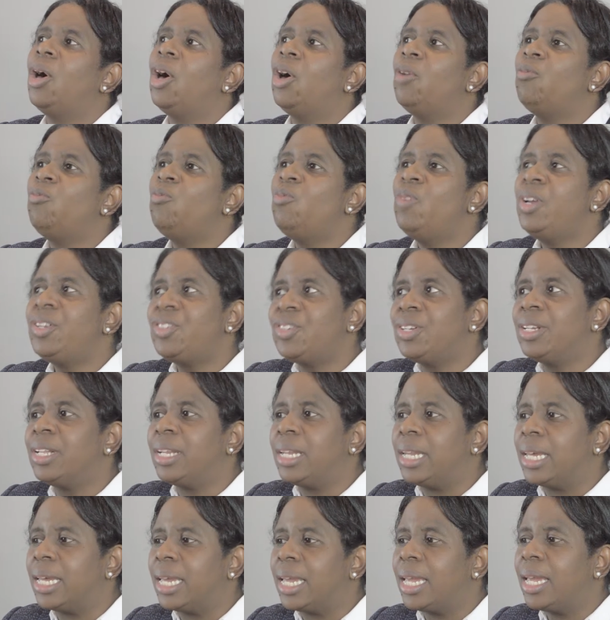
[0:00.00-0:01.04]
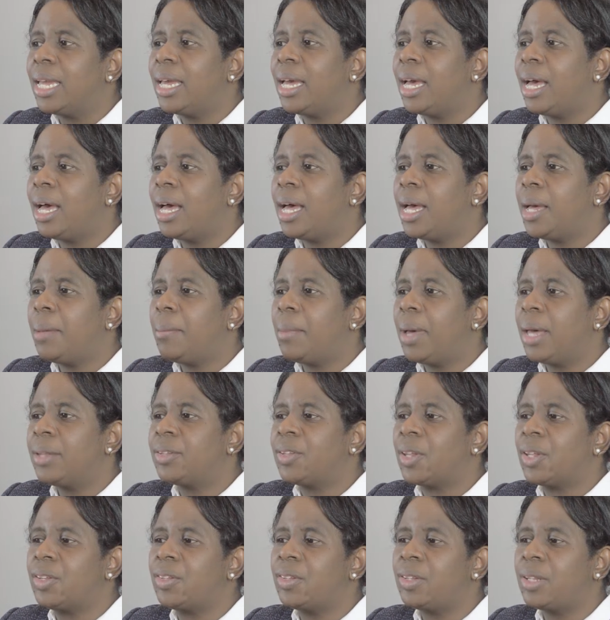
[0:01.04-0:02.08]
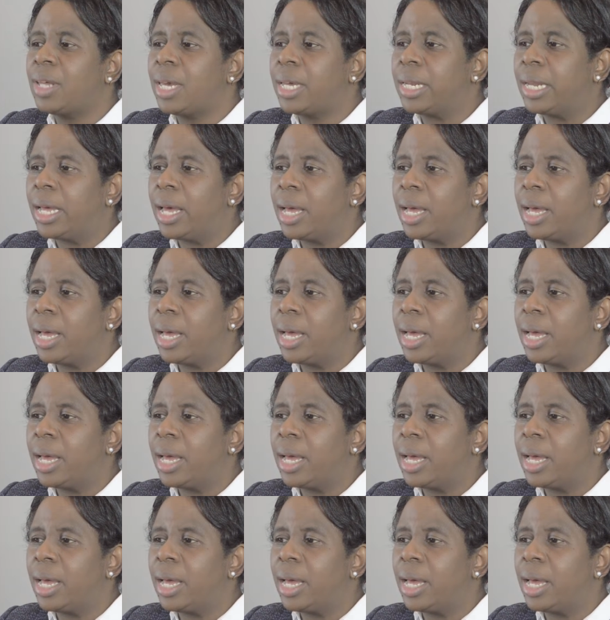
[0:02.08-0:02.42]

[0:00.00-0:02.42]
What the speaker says: Originally, as I said,